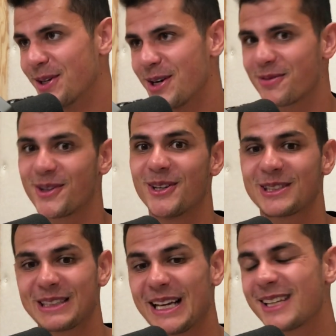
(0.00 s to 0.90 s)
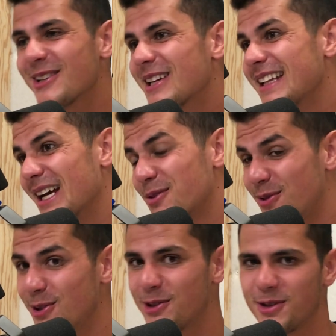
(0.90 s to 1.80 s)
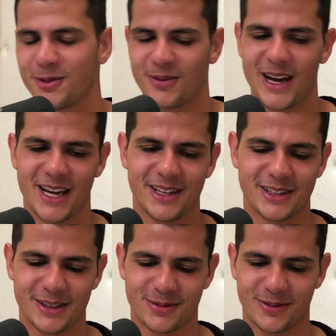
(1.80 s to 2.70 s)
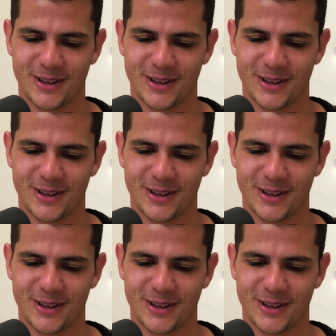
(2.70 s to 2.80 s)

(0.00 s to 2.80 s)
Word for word: Of course, like you can add fuel to the fire if